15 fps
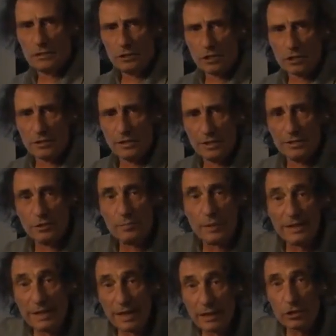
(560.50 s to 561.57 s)
It's just the
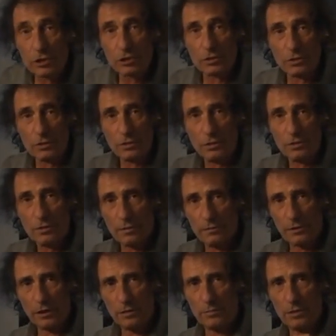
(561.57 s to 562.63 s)
interpretation
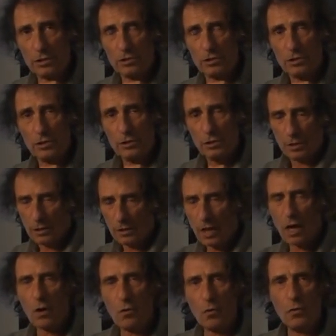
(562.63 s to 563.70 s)
of the image
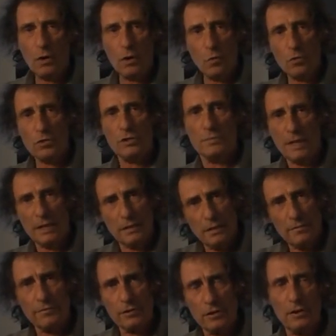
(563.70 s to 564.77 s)
now was made
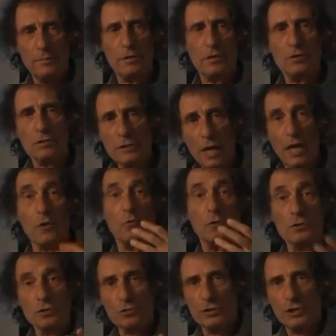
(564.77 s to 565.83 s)
differently because I
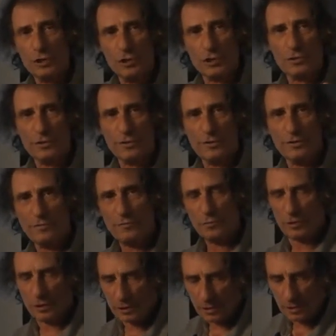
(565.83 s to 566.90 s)
was your teacher
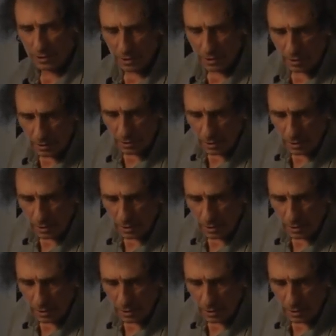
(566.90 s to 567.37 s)
for this